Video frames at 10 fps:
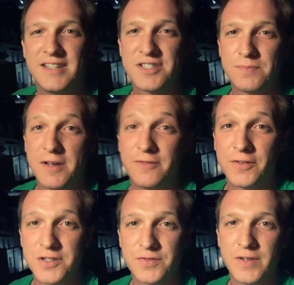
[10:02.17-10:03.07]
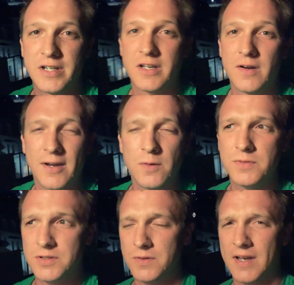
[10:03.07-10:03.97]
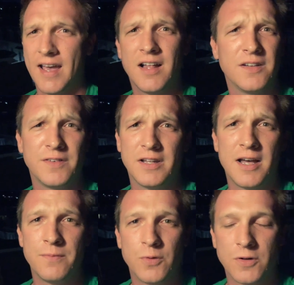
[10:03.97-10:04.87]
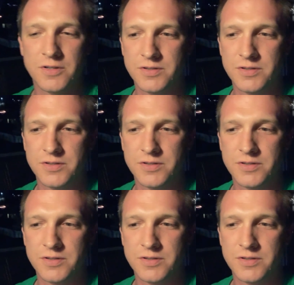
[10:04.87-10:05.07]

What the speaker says: This is my first video. I hope to do a hell of a lot more,